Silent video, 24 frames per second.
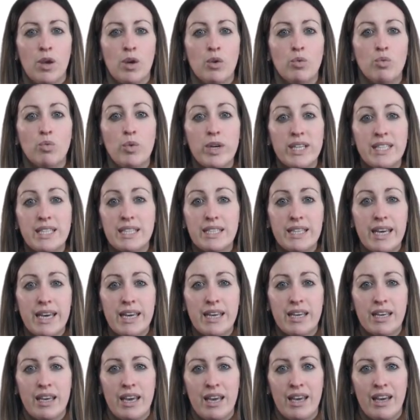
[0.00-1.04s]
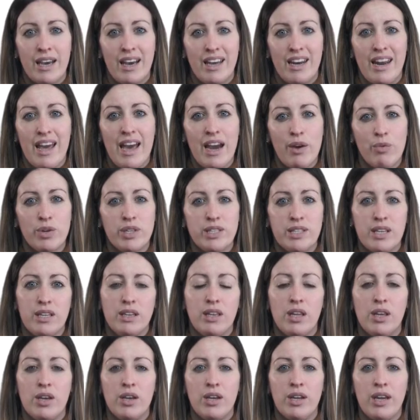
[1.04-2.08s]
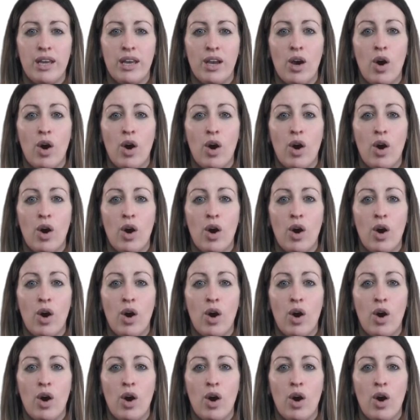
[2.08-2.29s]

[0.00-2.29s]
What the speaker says: Risk-taking and errors in learning